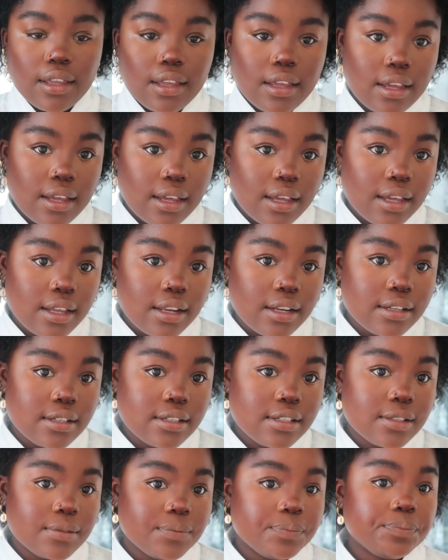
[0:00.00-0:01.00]

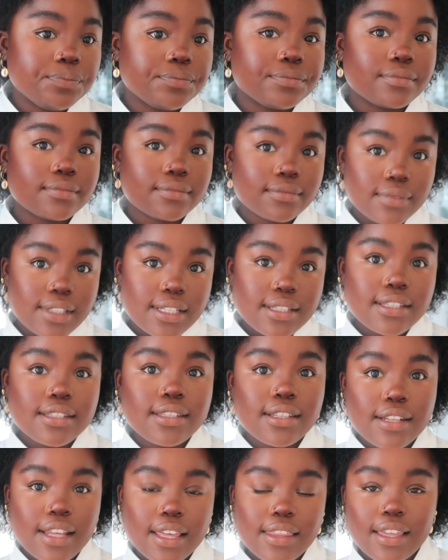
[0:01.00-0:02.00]
And this is
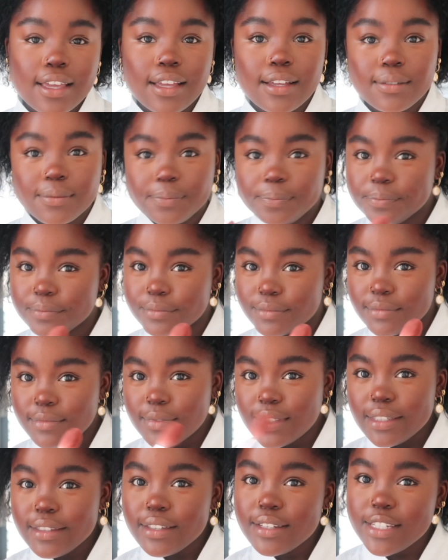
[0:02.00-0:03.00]
another
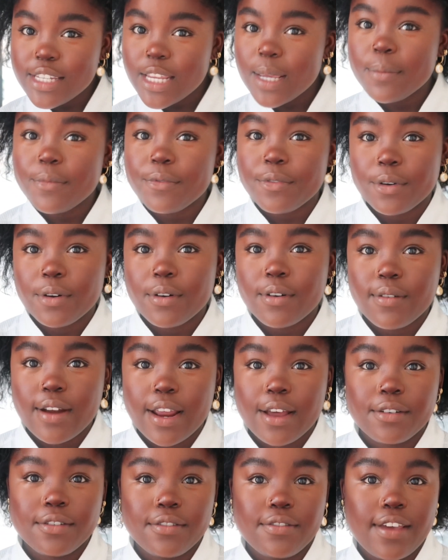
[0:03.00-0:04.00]
tip for a
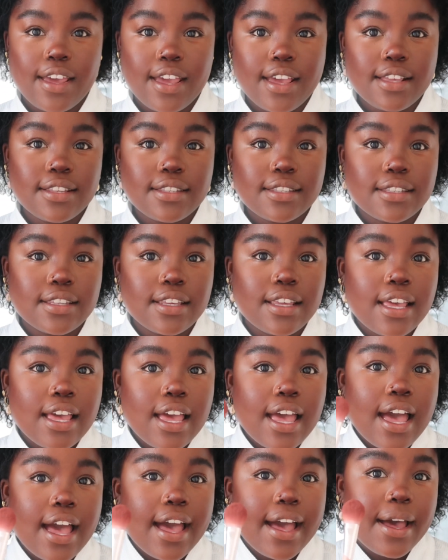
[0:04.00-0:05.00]
round face.
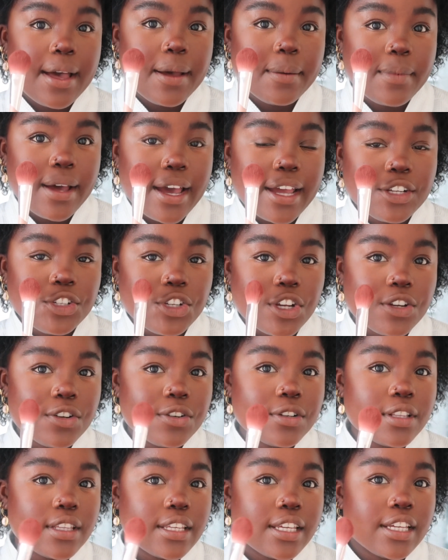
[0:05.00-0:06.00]
I
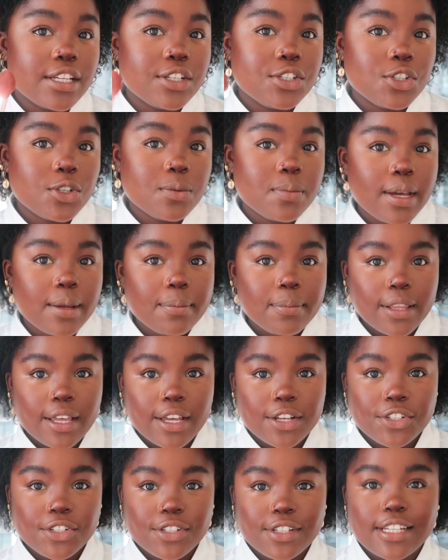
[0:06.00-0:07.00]
generally do my
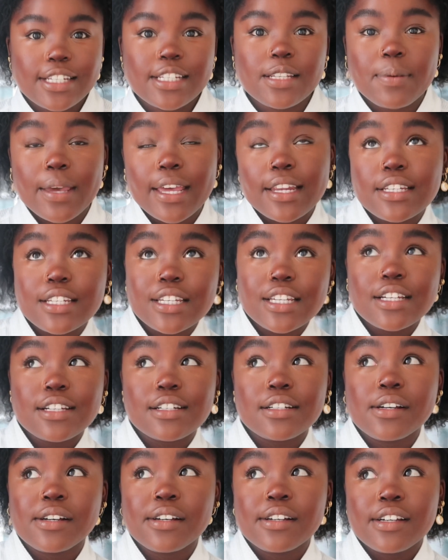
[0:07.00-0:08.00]
blush
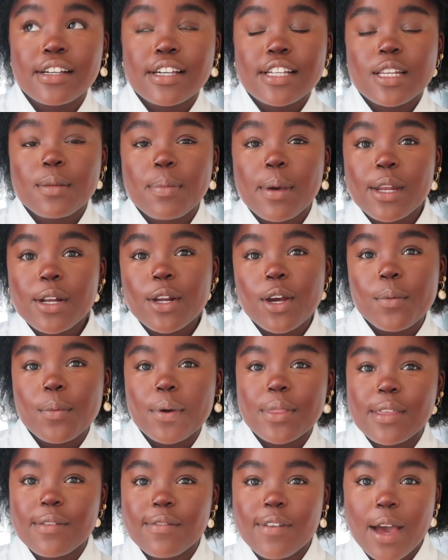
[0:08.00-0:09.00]
depending on
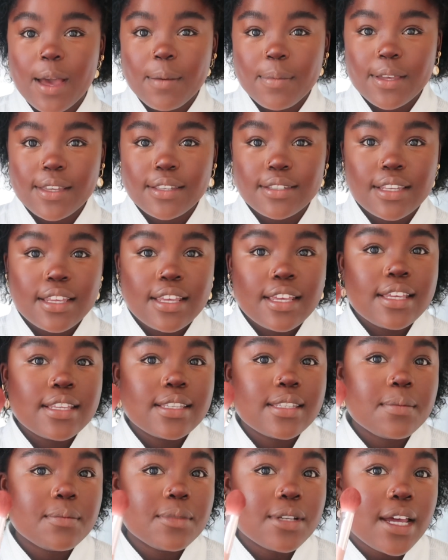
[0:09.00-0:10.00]
what the vibe is.
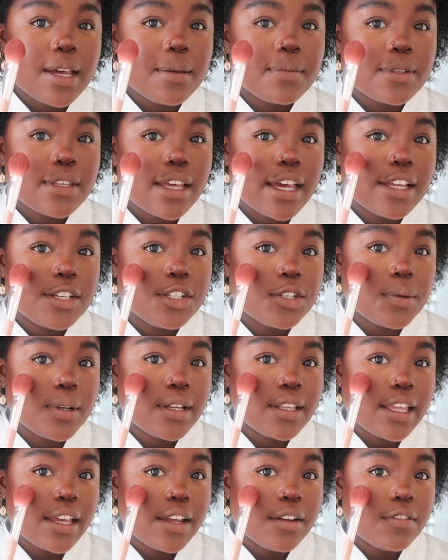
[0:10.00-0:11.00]
Sometimes I do it
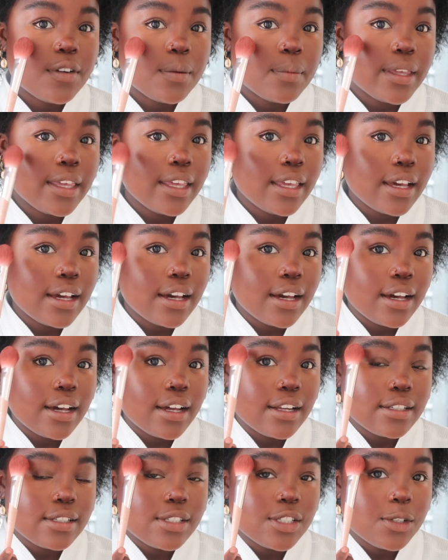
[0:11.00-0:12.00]
like from here
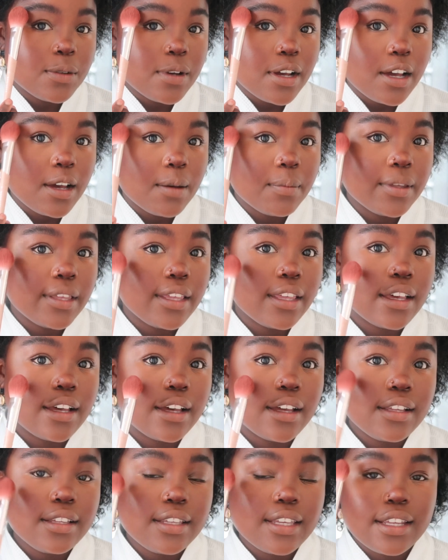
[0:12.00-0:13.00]
to up
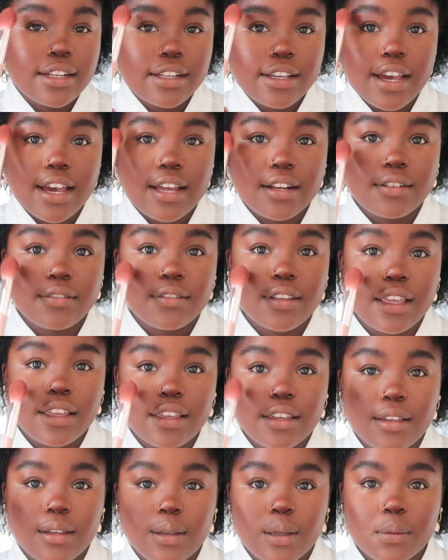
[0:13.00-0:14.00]
here in kind of like
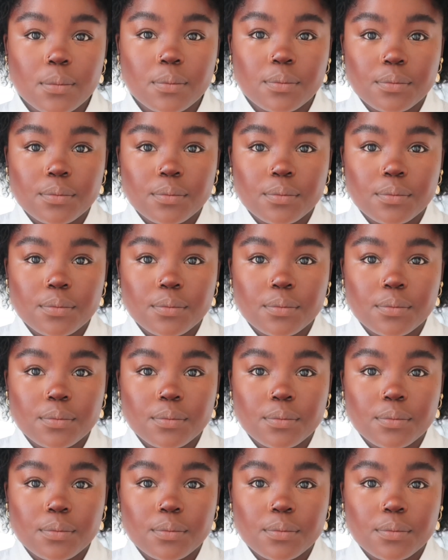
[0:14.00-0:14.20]
a